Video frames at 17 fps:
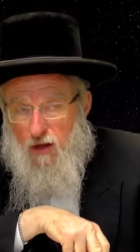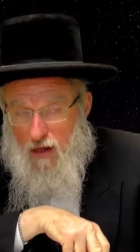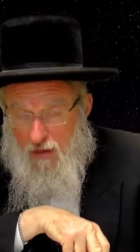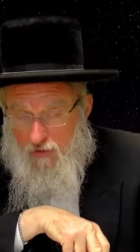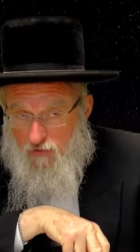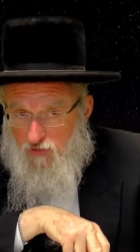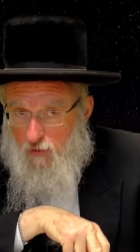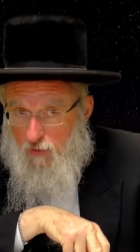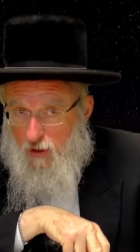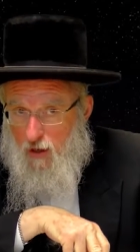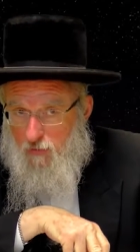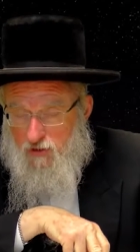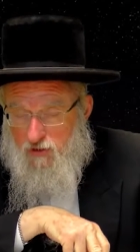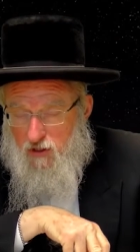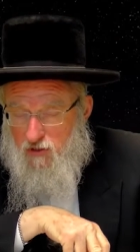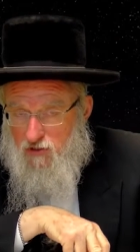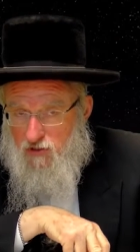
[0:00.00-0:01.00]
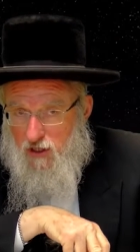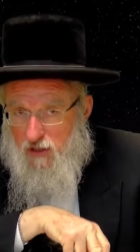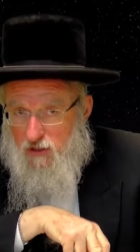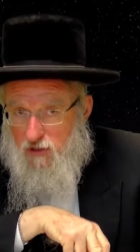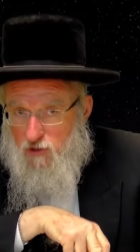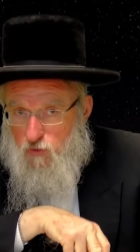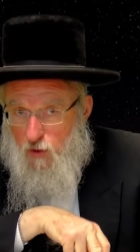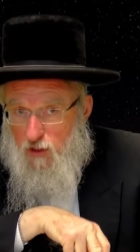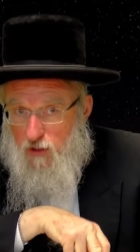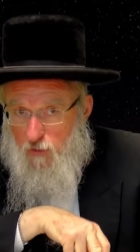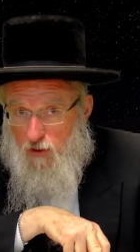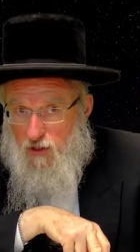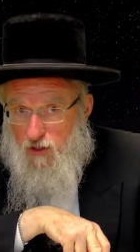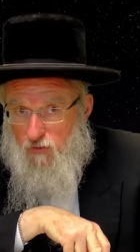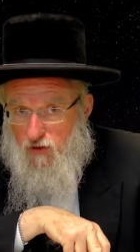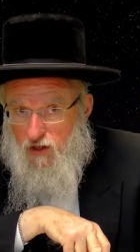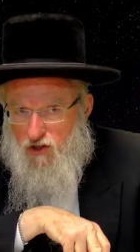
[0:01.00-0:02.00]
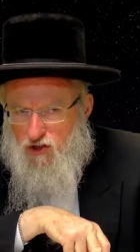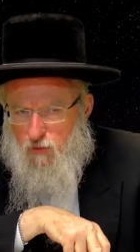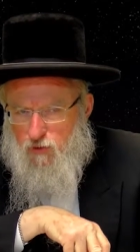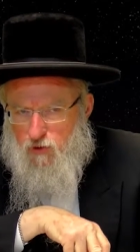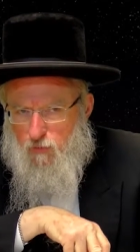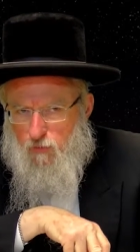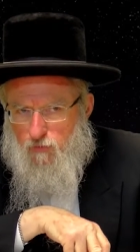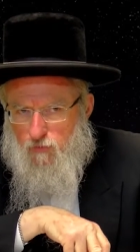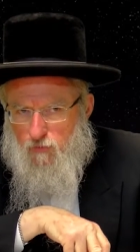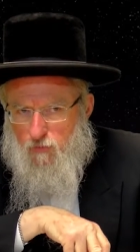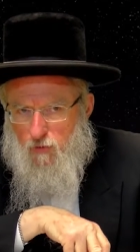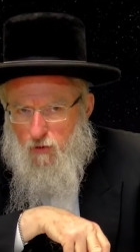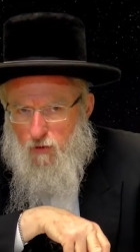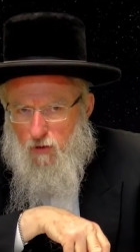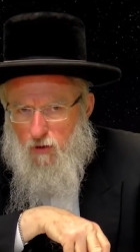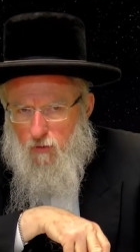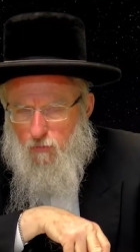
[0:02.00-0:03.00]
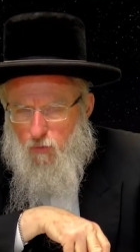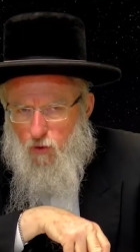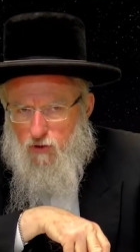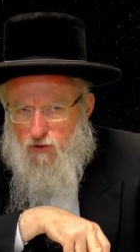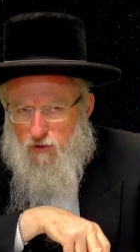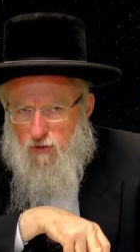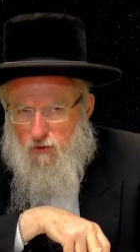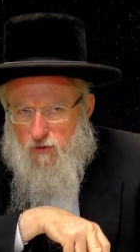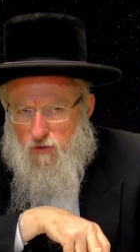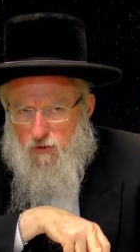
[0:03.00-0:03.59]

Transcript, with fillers: and some commentators take it this way, he meant even Egyptian boys,